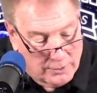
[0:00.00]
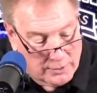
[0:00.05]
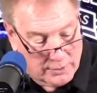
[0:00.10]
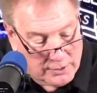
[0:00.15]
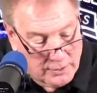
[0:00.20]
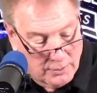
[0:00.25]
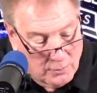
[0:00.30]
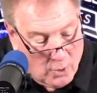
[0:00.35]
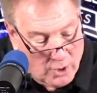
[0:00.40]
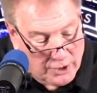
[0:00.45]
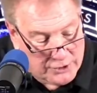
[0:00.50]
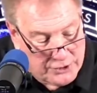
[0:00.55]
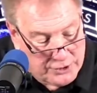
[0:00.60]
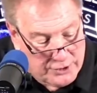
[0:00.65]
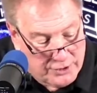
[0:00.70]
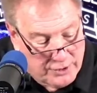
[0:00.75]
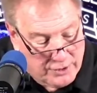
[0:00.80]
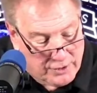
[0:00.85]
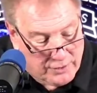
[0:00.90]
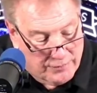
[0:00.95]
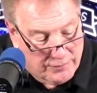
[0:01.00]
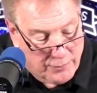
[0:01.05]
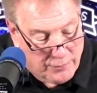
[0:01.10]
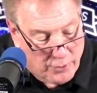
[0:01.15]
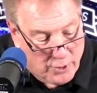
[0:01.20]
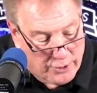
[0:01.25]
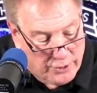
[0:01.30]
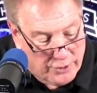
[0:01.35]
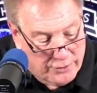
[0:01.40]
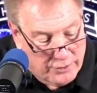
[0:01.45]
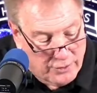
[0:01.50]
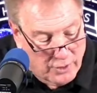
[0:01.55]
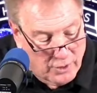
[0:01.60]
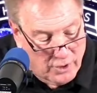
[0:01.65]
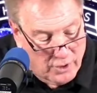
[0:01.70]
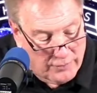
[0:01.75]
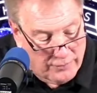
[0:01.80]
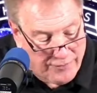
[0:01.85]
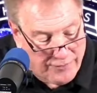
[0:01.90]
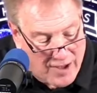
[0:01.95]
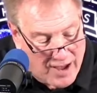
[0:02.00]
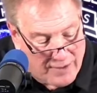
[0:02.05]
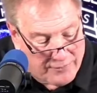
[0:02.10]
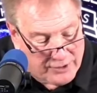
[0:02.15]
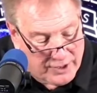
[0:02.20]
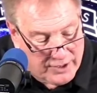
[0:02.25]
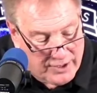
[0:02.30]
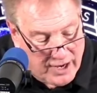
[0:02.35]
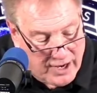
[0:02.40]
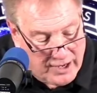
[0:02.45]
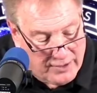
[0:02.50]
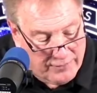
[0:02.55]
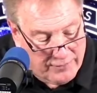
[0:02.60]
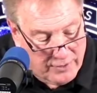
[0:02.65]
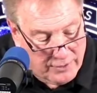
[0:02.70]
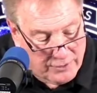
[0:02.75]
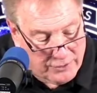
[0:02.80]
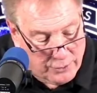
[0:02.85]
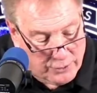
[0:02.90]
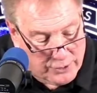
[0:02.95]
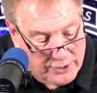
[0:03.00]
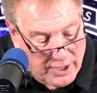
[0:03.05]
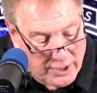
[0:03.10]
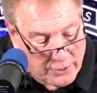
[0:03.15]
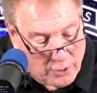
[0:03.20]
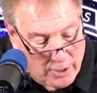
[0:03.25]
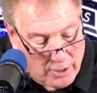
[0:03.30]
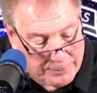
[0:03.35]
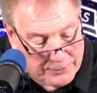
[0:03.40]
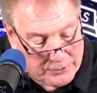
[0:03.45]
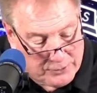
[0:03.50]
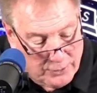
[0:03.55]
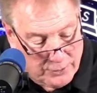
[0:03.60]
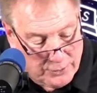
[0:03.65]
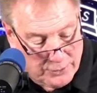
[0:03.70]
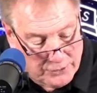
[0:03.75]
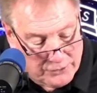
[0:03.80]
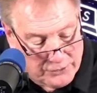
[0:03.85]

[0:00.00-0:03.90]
Washington converted on 5 of the 9 third down opportunities.